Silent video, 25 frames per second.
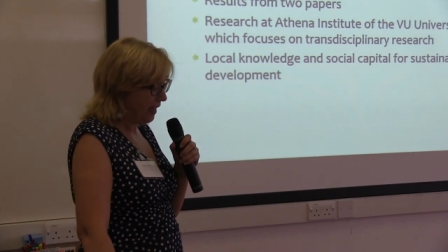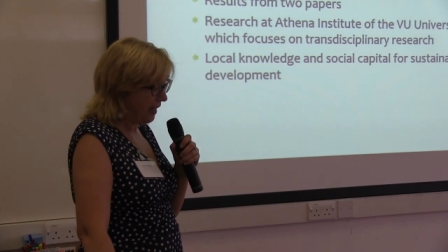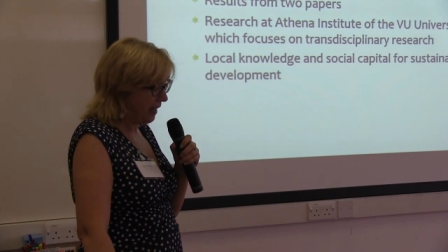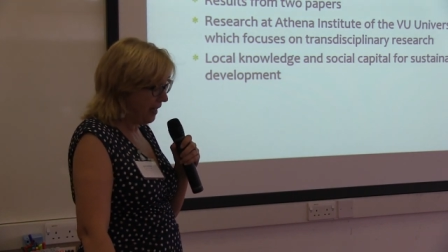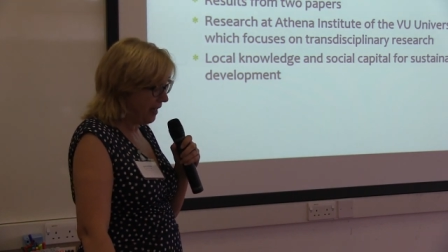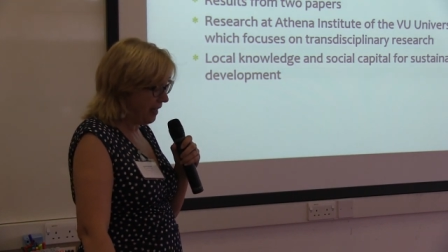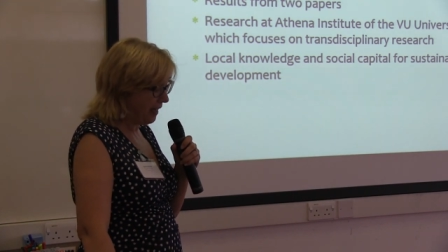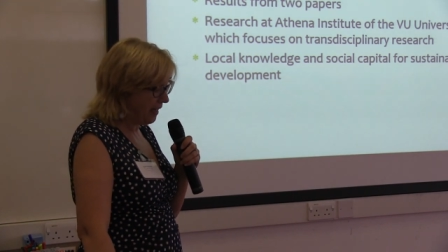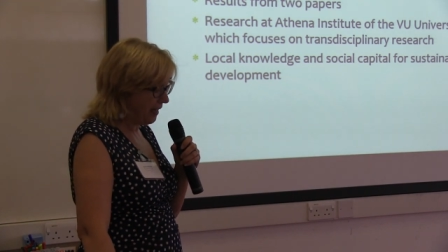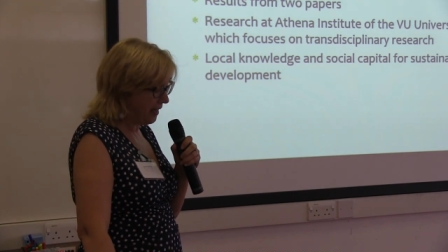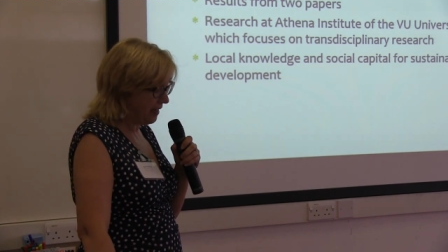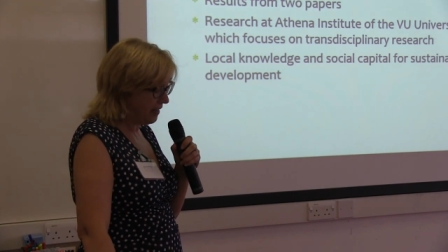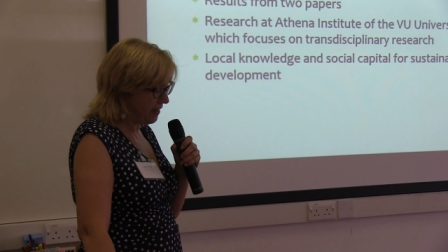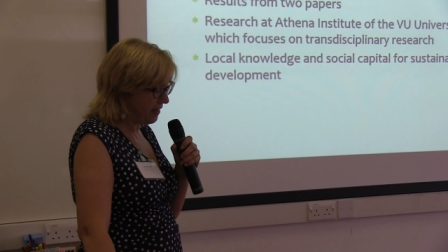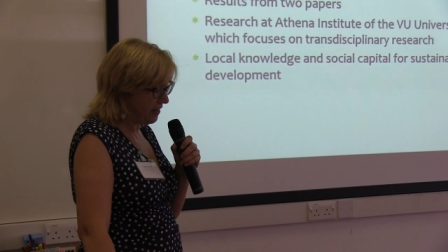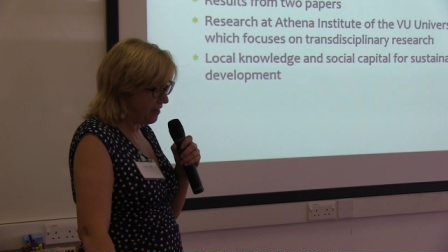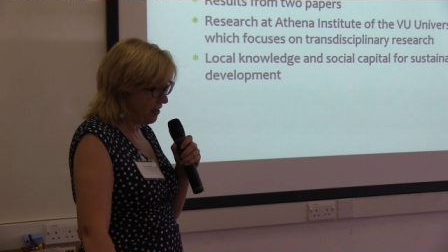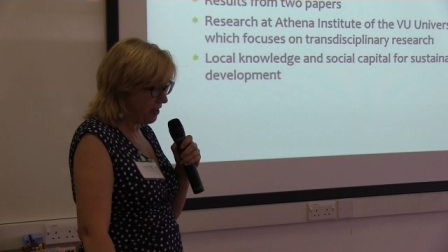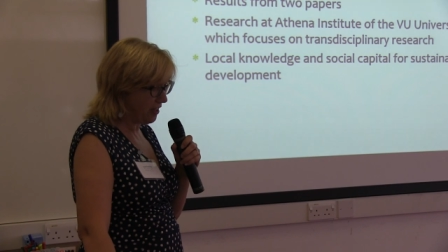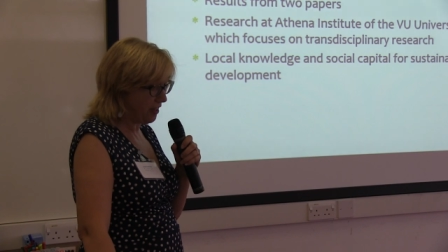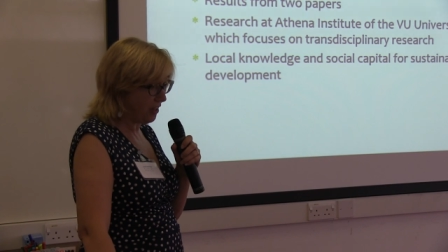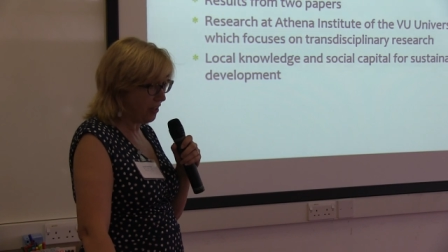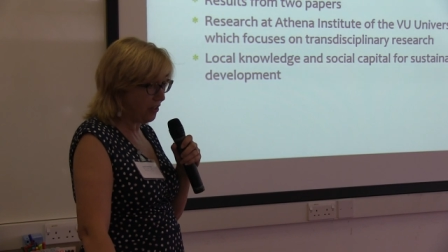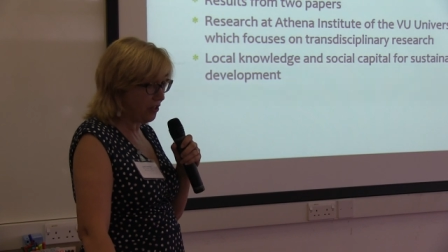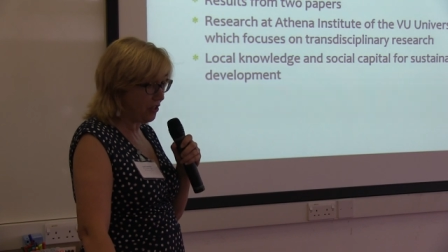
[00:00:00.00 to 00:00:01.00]
and
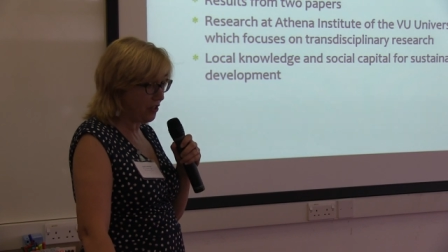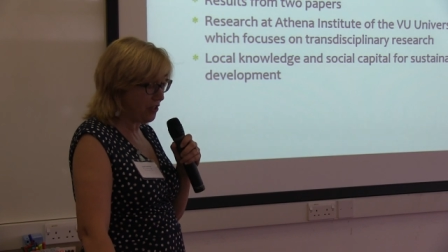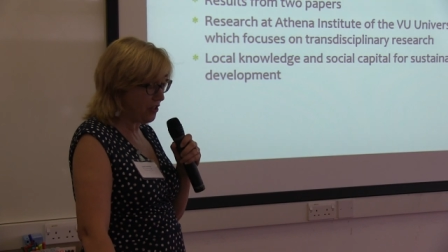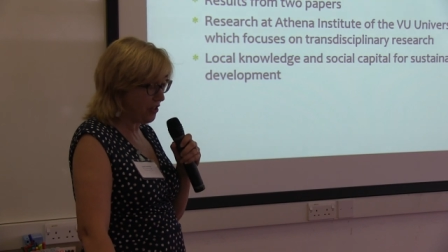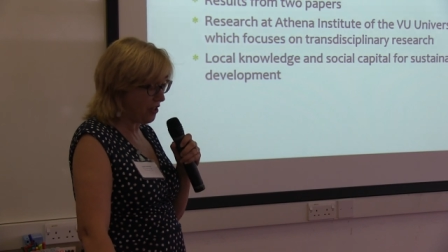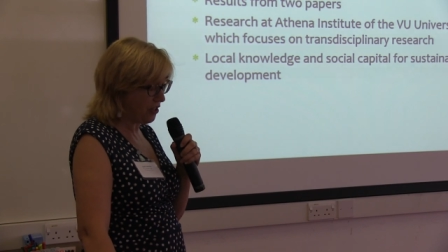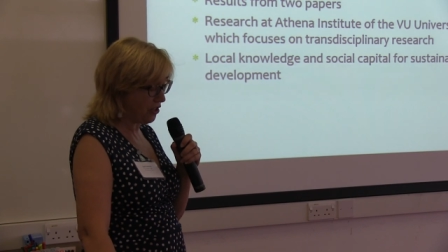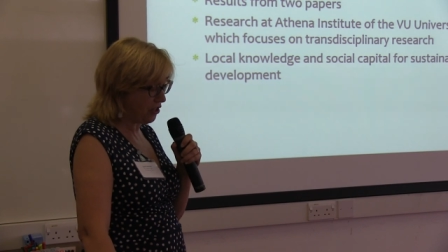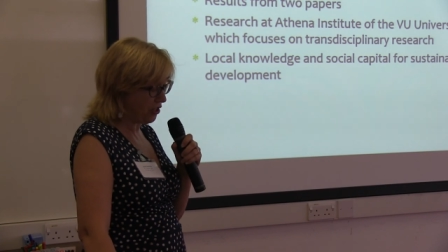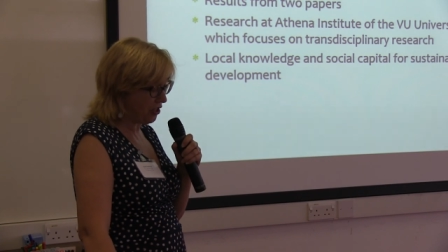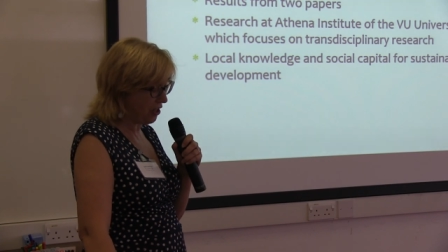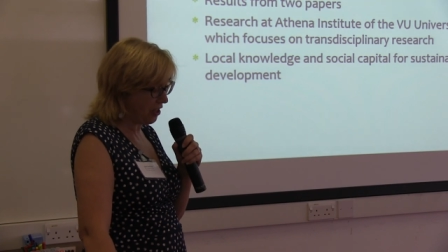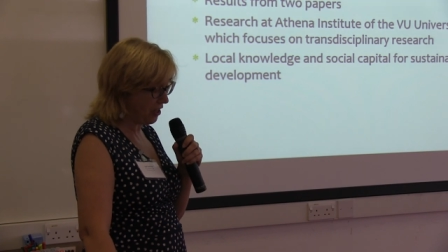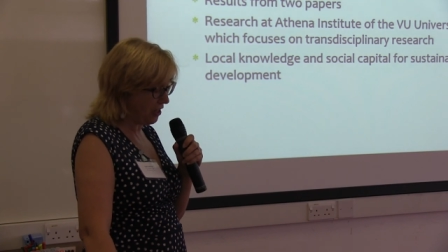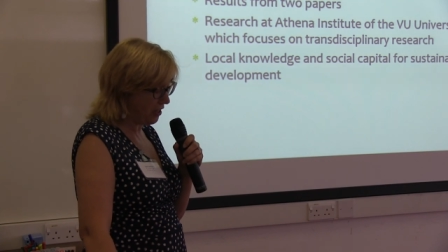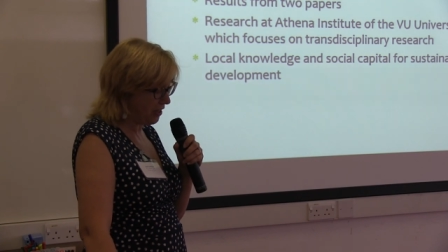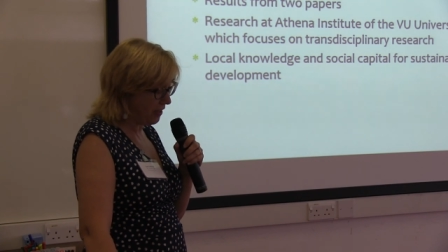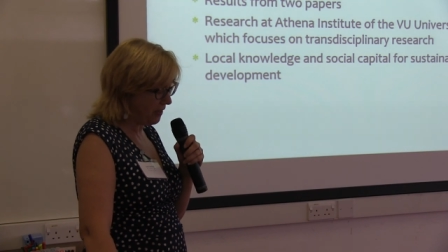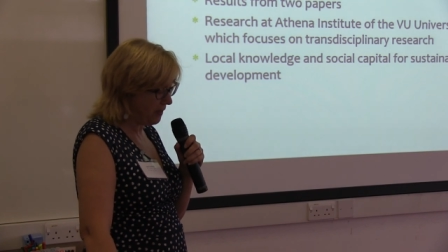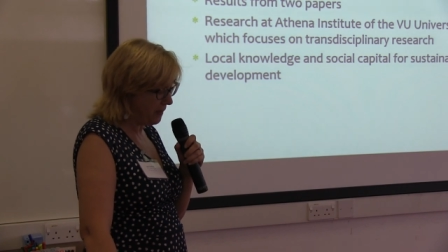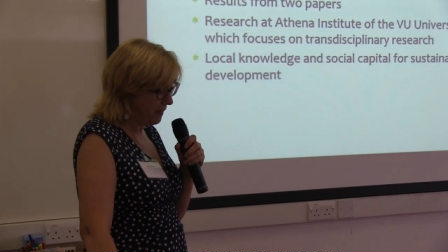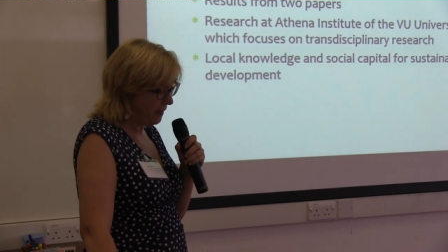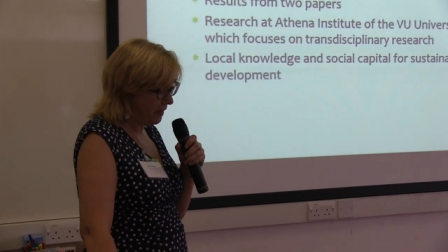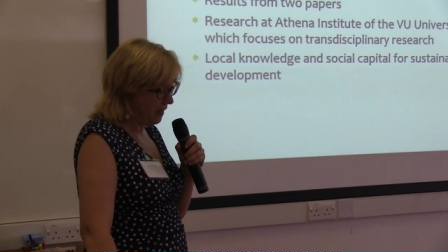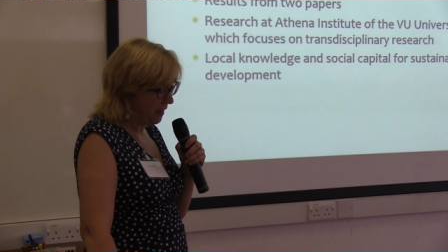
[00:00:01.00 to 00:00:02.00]
uh, just this
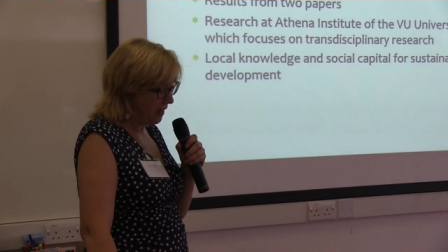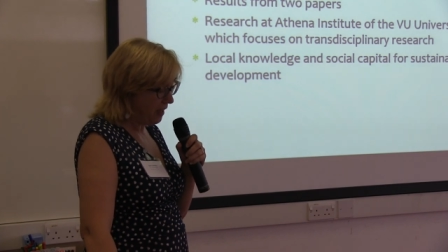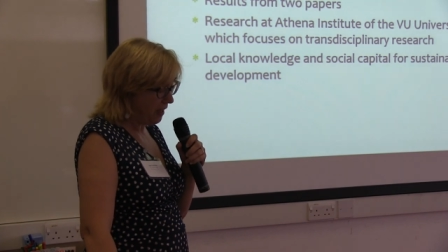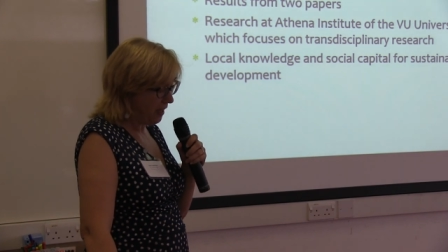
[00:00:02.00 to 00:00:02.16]
year,